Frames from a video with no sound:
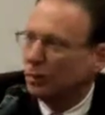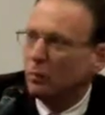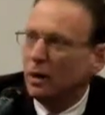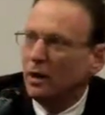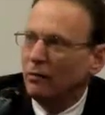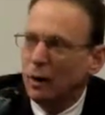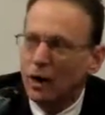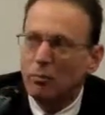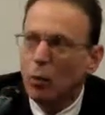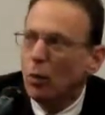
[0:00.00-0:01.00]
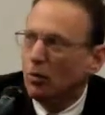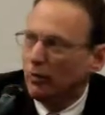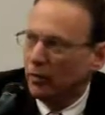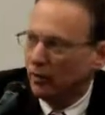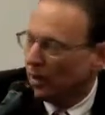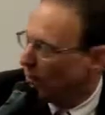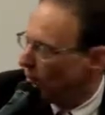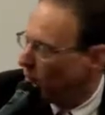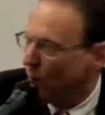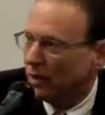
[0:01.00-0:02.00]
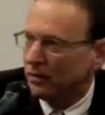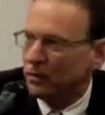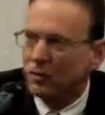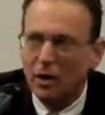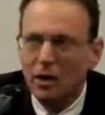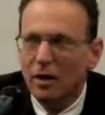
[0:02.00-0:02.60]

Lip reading: would be if we had more of those sunken plazas.